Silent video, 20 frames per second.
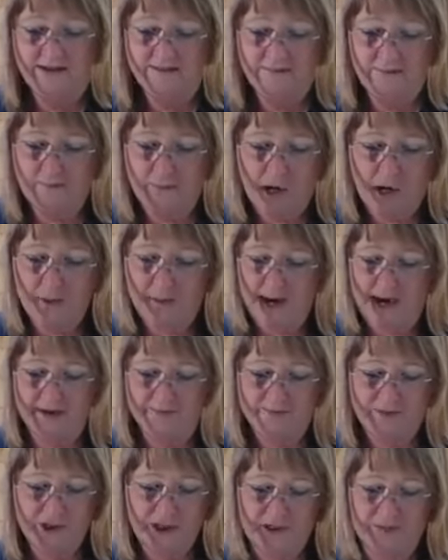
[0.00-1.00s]
Barb, I
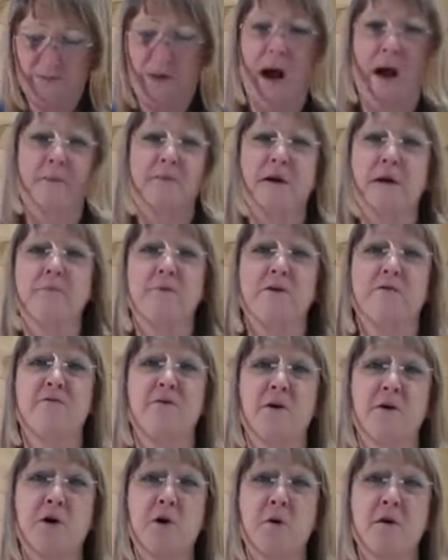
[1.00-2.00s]
just popped up your
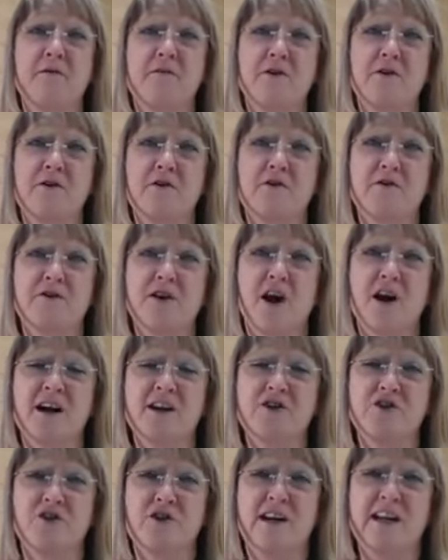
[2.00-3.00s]
photo of your talking
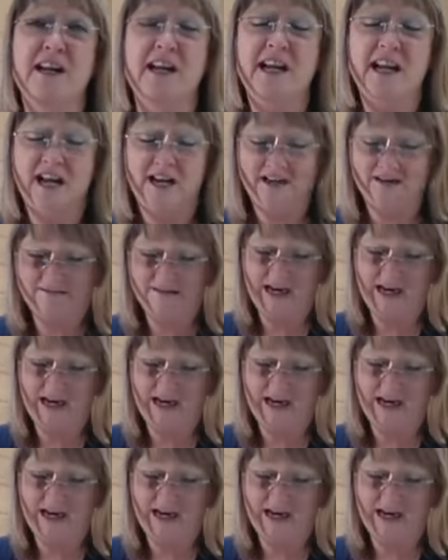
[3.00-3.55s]
turkey again.